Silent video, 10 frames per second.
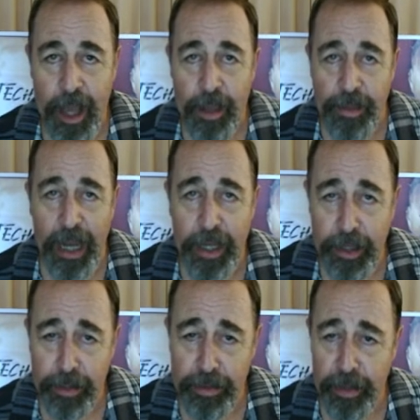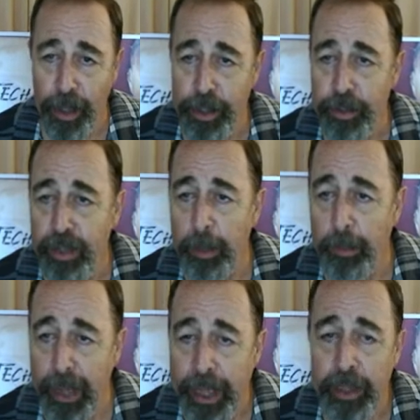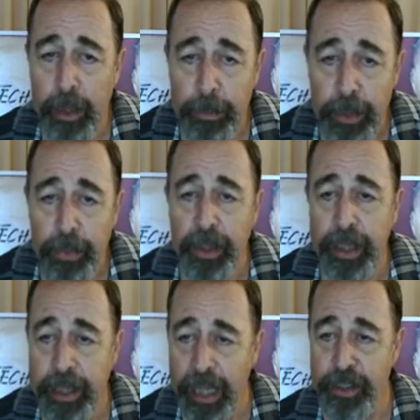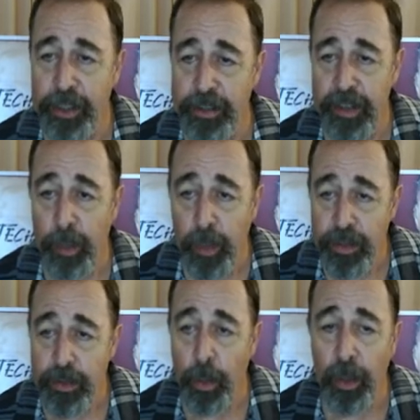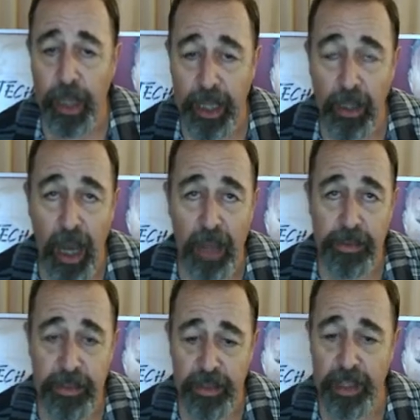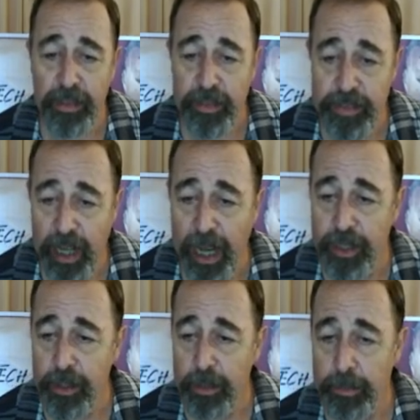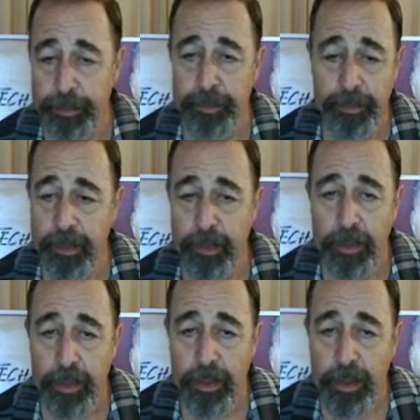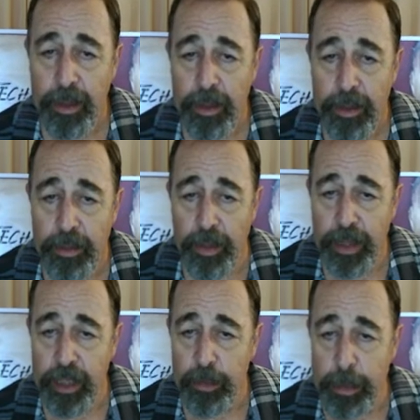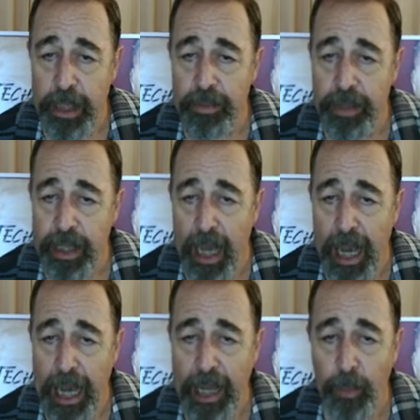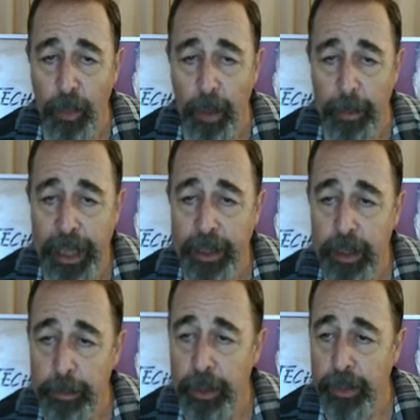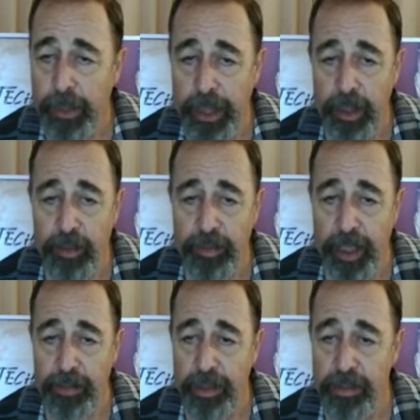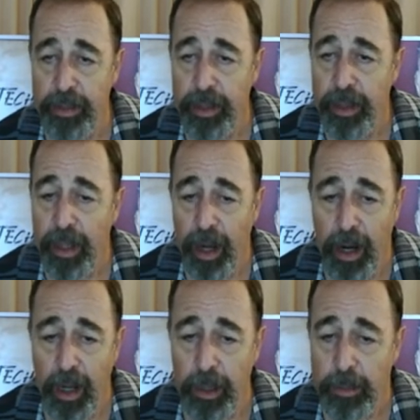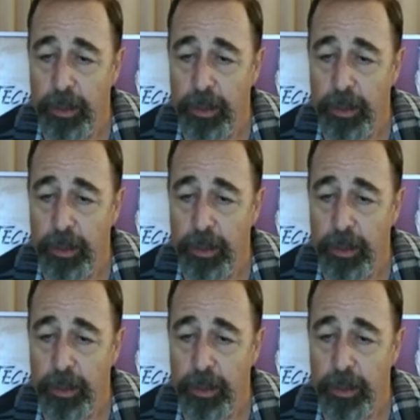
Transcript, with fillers: Scientists are using brain-computer connections to restore a lost sense of touch. So these BCI, or brain-computer interfaces, are